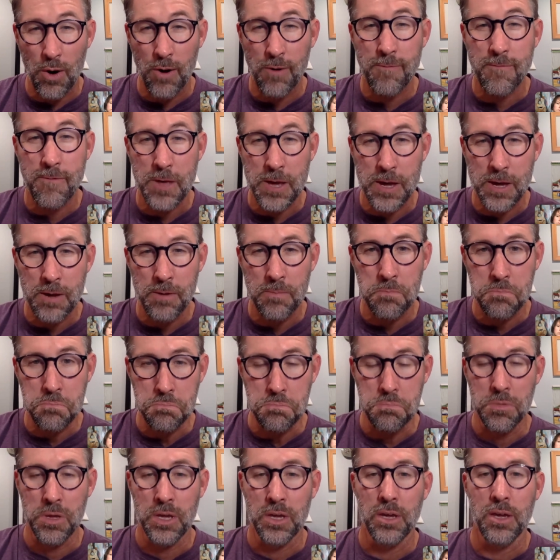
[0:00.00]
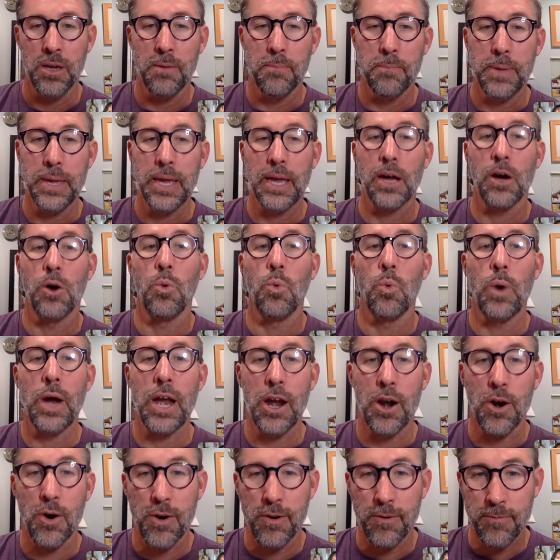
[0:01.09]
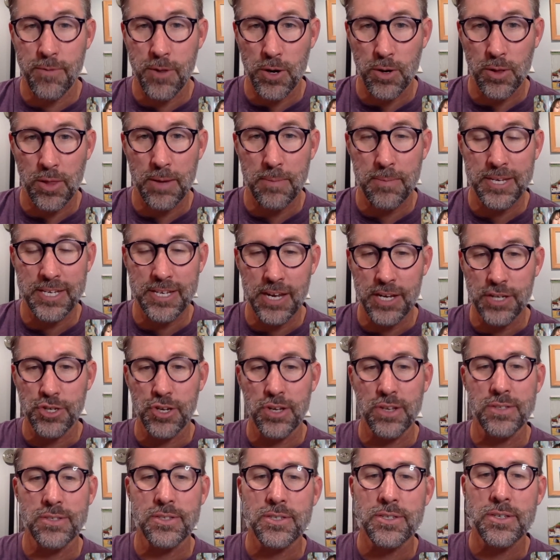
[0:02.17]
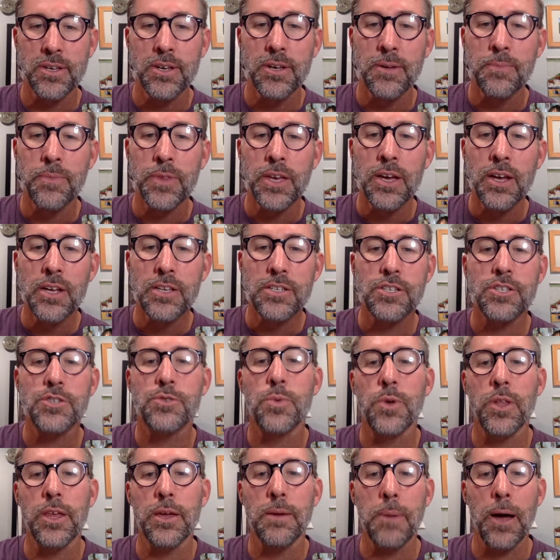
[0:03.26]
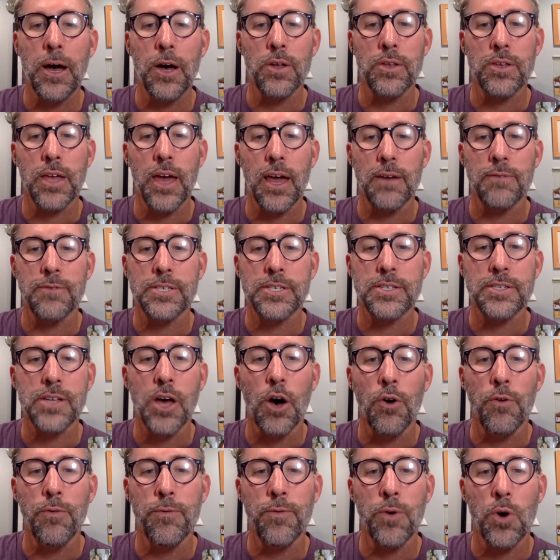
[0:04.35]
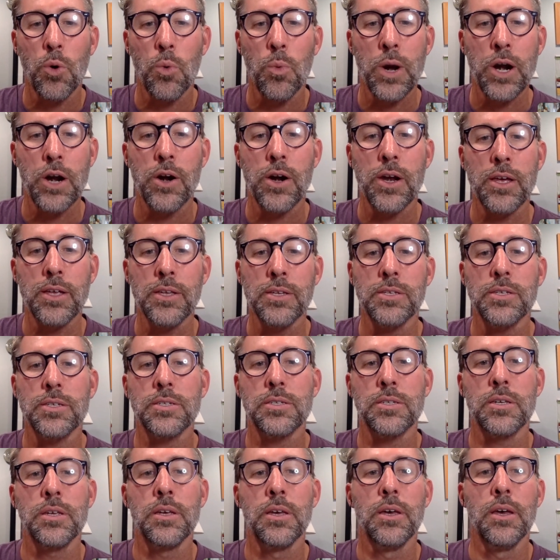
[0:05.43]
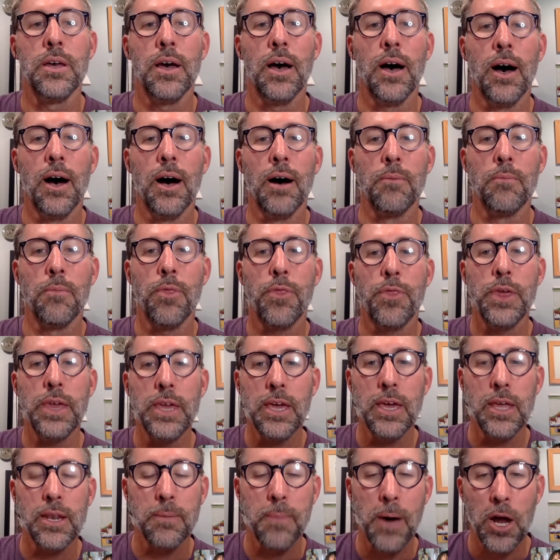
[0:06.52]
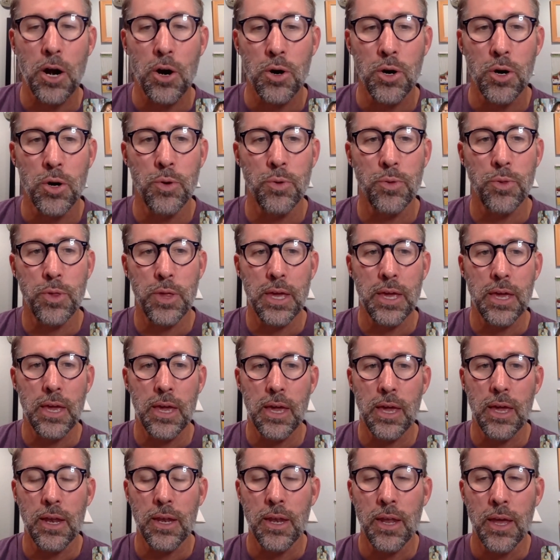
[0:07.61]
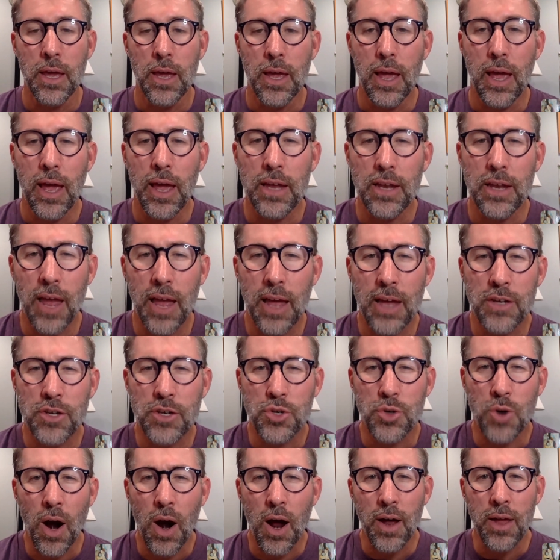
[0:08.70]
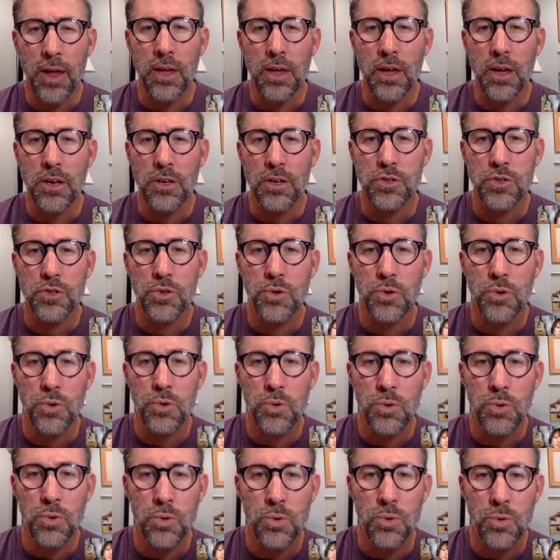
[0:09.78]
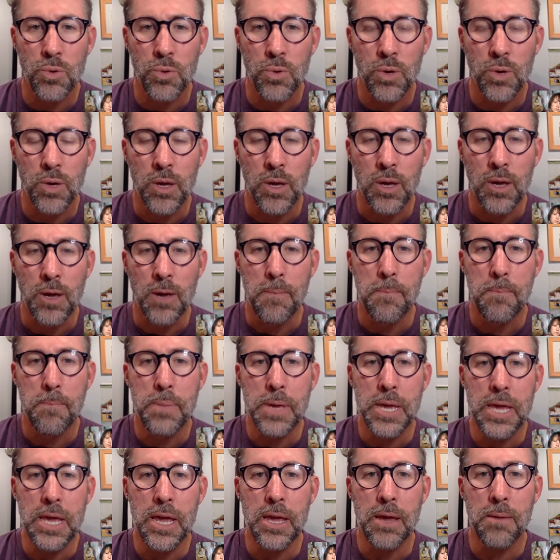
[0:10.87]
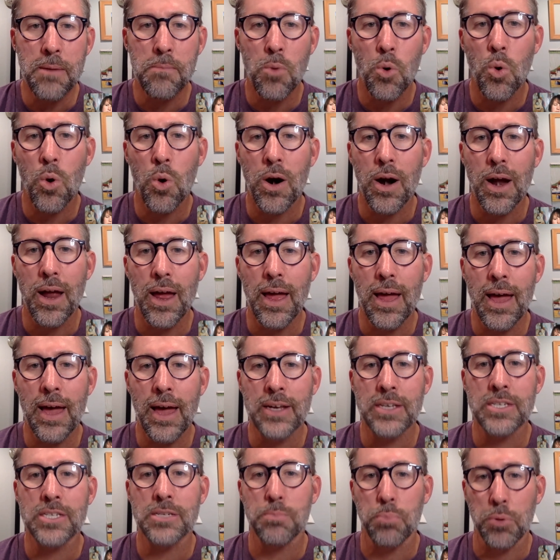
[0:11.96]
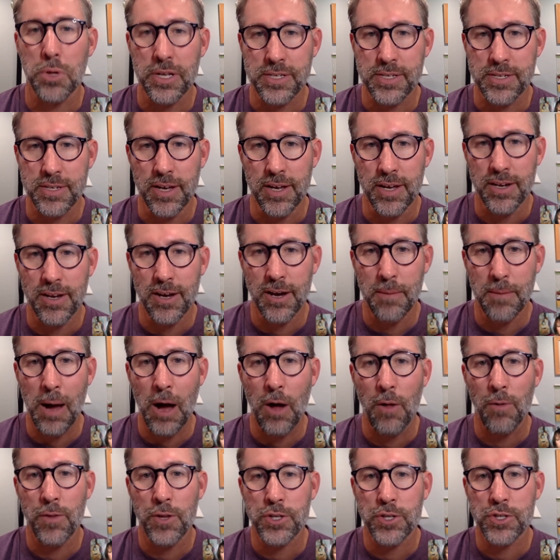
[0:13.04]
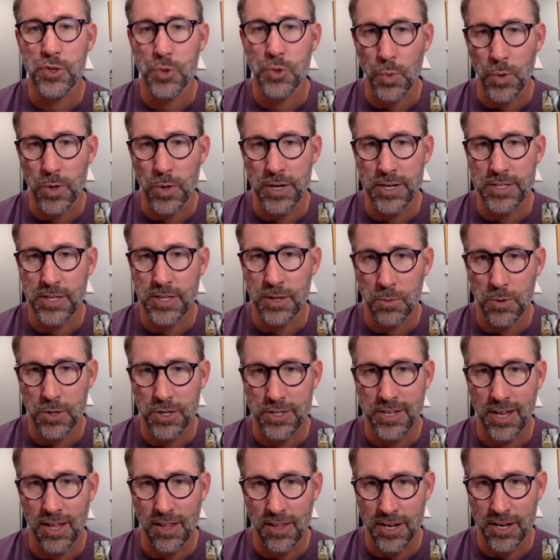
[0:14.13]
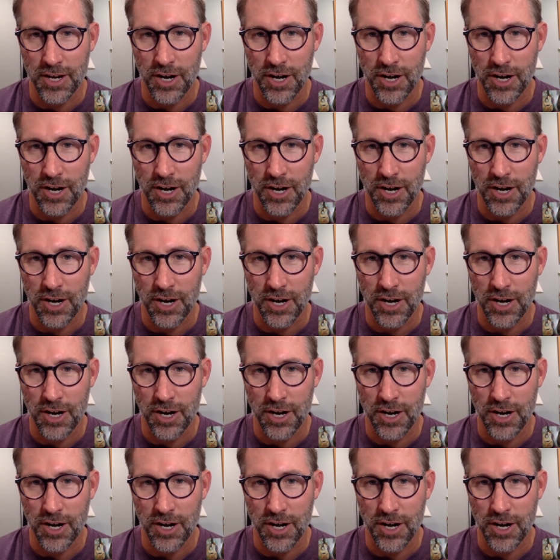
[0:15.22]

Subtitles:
of them, being aware of their limitations. So this is really about kind of self-awareness, thinking about our own thinking, and trying to be more explicit about the stories that we're telling